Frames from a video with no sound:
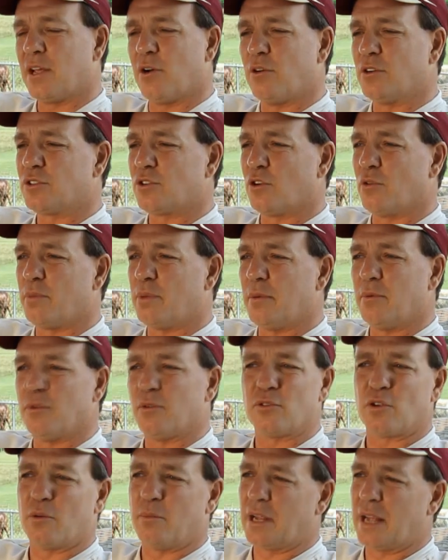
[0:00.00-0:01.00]
He always told people
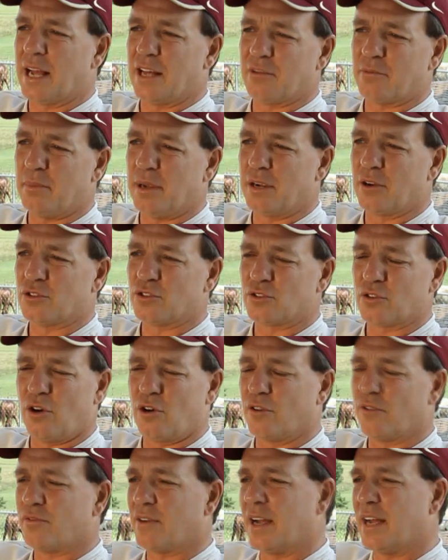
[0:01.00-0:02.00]
there's going to be guys bigger,
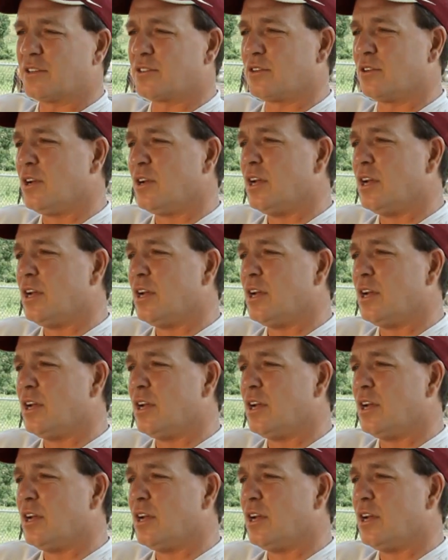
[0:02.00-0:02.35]
stronger, faster,